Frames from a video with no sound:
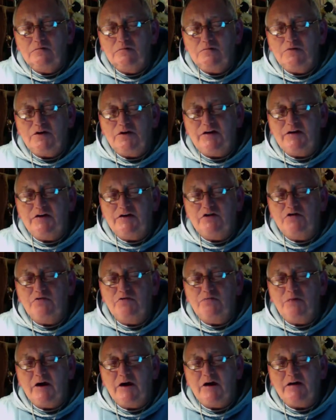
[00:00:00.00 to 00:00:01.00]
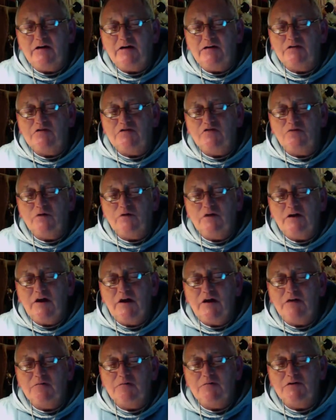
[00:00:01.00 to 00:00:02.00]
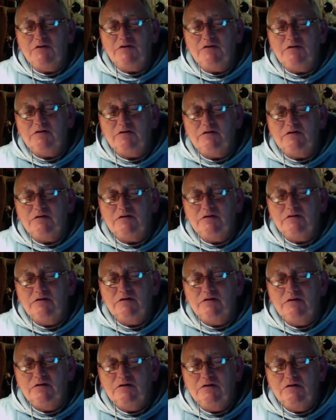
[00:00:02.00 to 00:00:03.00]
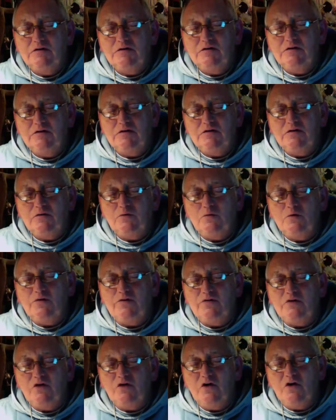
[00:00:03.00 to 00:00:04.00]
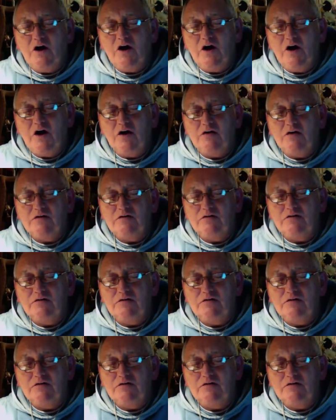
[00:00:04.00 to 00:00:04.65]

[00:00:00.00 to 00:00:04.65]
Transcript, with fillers: bringing you back into alignment with your heart.